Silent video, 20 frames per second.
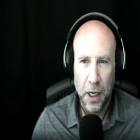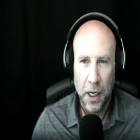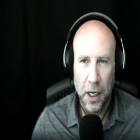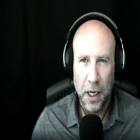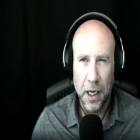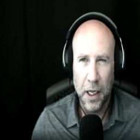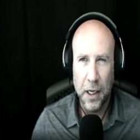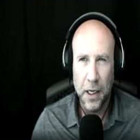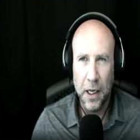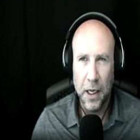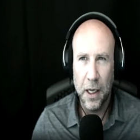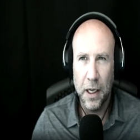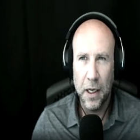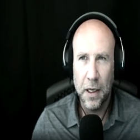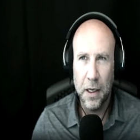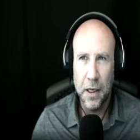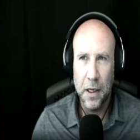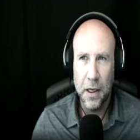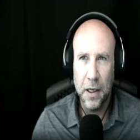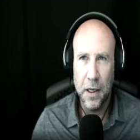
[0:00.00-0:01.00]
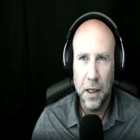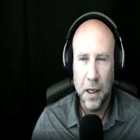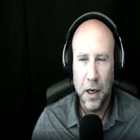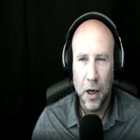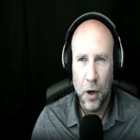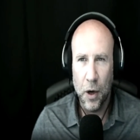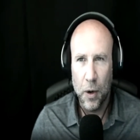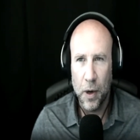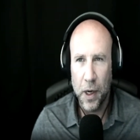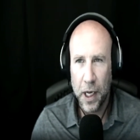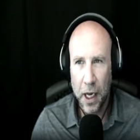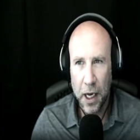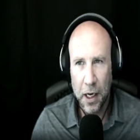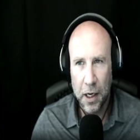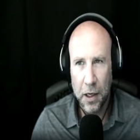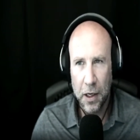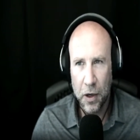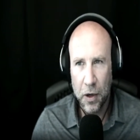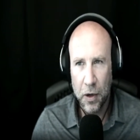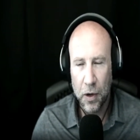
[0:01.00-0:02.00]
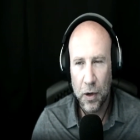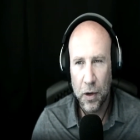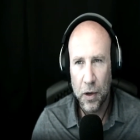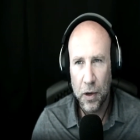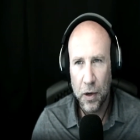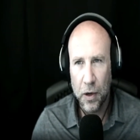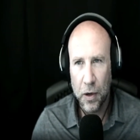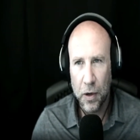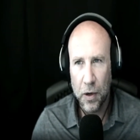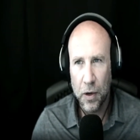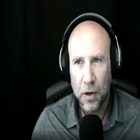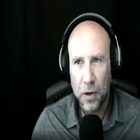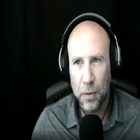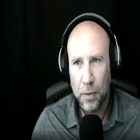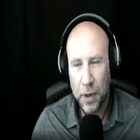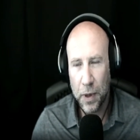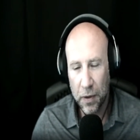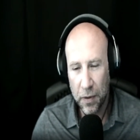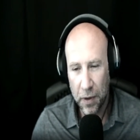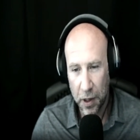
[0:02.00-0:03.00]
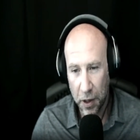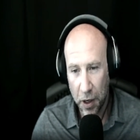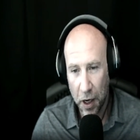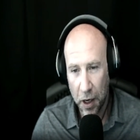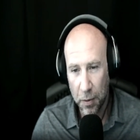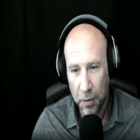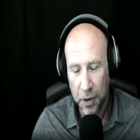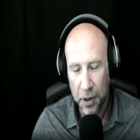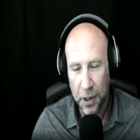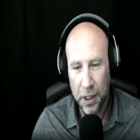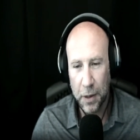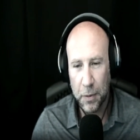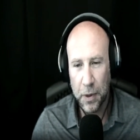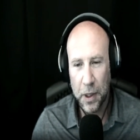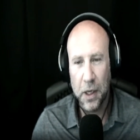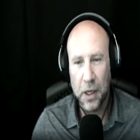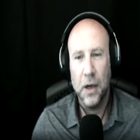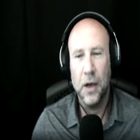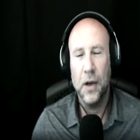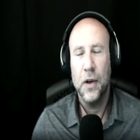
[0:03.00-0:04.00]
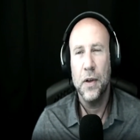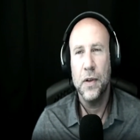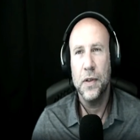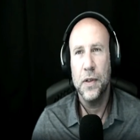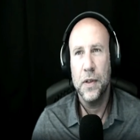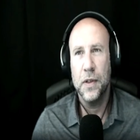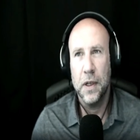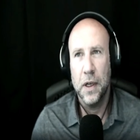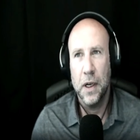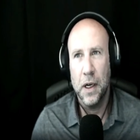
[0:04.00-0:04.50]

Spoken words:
And then, again, you're a bit of an anomaly because,